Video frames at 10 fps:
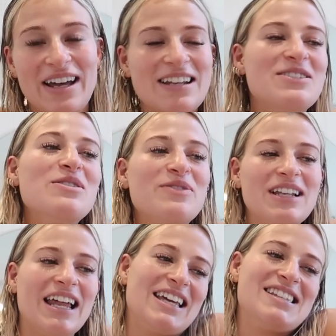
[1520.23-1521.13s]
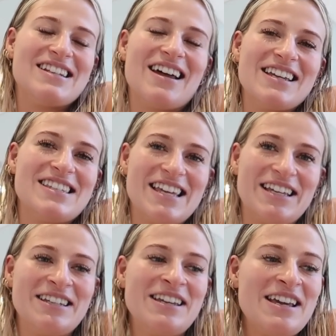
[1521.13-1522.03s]
And I do feel like it's a nice
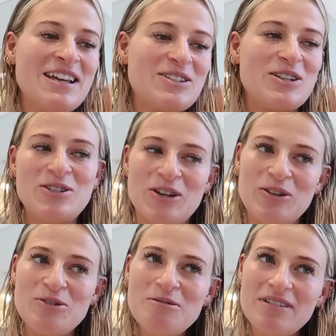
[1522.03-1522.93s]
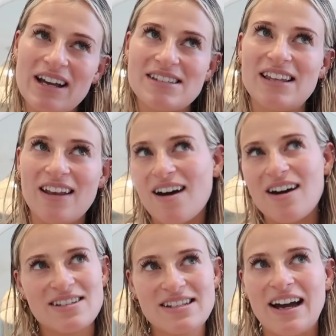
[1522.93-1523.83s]
thing to do as the
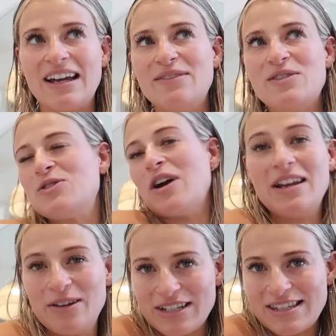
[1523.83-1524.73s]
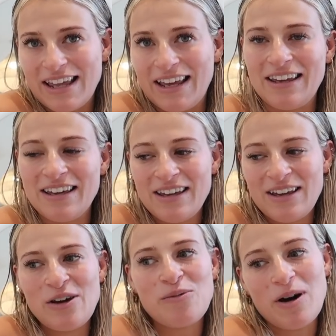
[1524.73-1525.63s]
last kind of strenuous thing
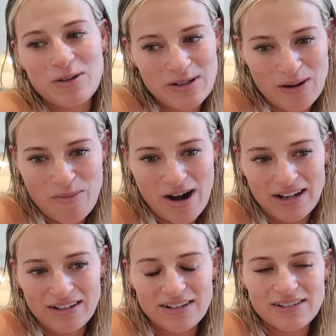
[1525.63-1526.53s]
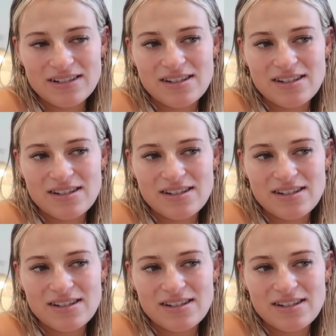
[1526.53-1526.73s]
whilst I'm pregnant.